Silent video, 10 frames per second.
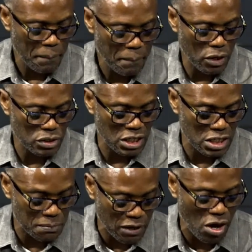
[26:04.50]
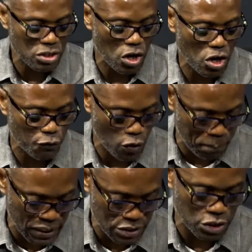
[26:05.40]
because it is because of your
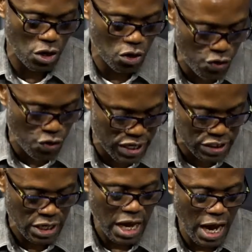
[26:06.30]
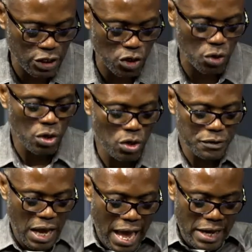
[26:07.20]
peace, your grace, and your
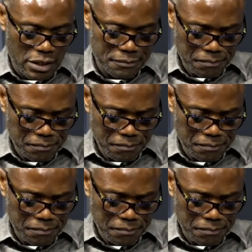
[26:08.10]
hand